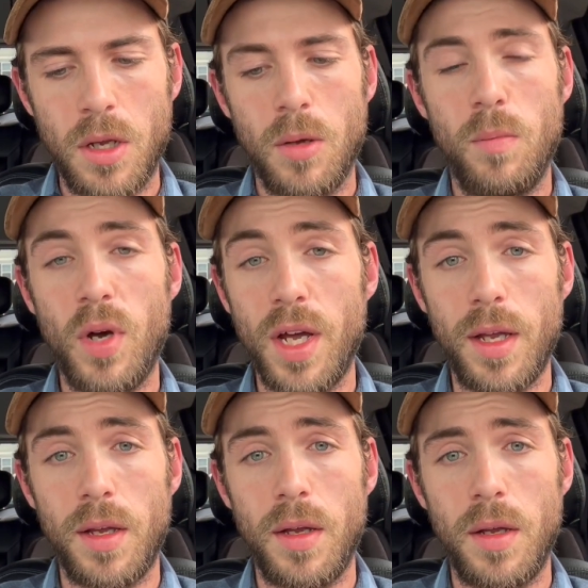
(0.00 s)

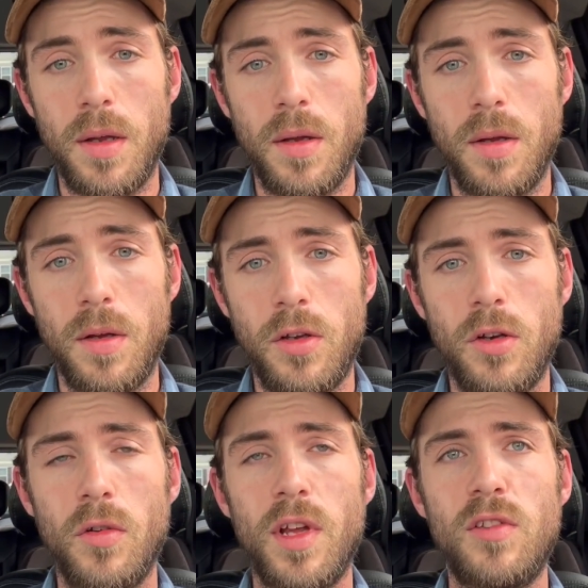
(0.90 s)
But you
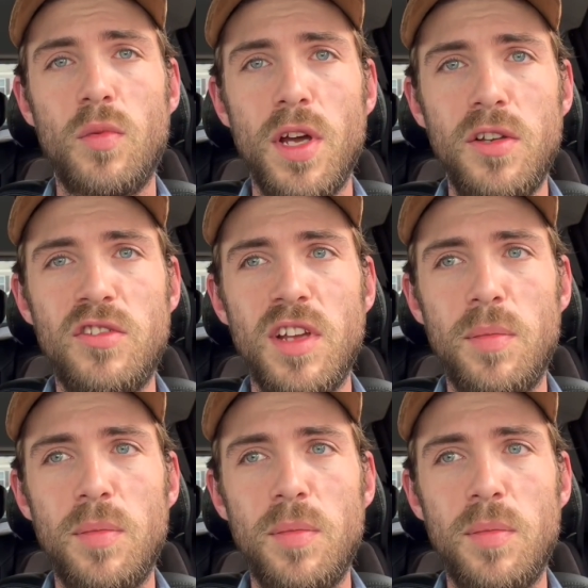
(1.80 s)
know, that's why you stay